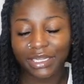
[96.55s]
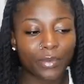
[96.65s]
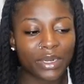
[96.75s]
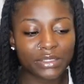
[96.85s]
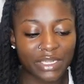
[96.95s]

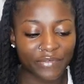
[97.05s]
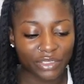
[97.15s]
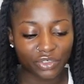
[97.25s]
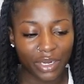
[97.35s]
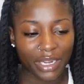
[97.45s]
What else have I
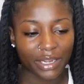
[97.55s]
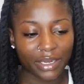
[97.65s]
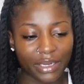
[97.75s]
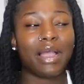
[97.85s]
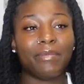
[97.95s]

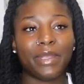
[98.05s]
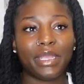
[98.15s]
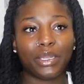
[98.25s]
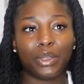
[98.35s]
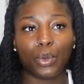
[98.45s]
tried? I've
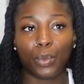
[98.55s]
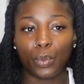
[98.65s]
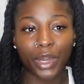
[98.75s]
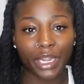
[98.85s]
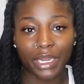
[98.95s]
been
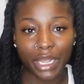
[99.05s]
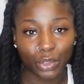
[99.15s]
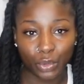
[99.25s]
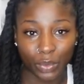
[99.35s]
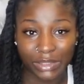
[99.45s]
working
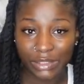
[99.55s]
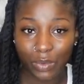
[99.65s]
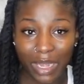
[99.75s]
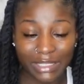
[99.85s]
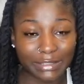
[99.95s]
out, doing
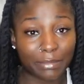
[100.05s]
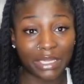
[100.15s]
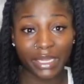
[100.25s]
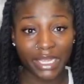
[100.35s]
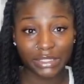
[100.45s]
squats. My
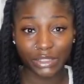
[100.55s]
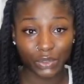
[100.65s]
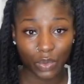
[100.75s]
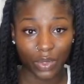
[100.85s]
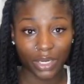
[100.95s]
legs are
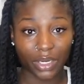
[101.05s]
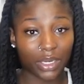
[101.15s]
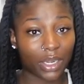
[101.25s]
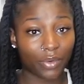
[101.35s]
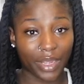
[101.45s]
sore,
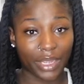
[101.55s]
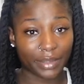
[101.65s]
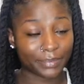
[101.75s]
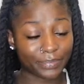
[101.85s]
okay?